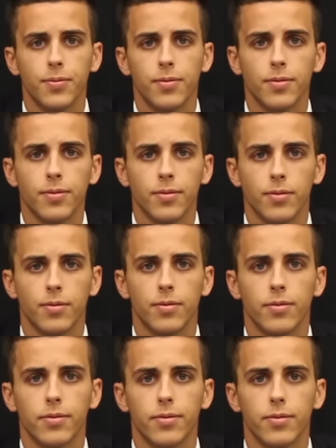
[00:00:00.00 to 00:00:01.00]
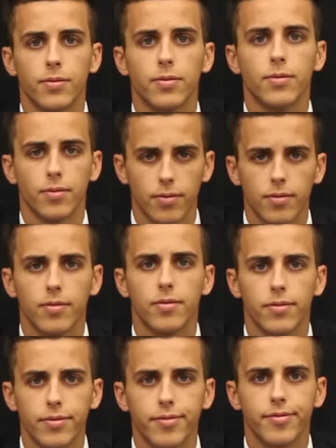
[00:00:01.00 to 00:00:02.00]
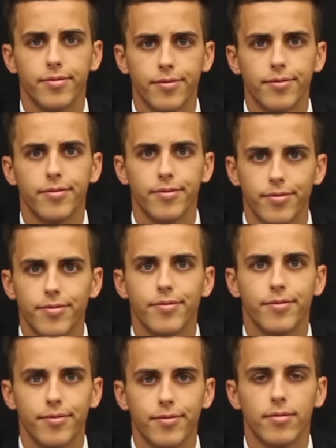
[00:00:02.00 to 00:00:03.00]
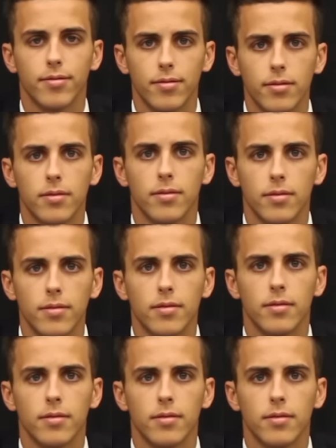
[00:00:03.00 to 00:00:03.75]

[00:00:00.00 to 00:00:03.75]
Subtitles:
The person shown says nothing.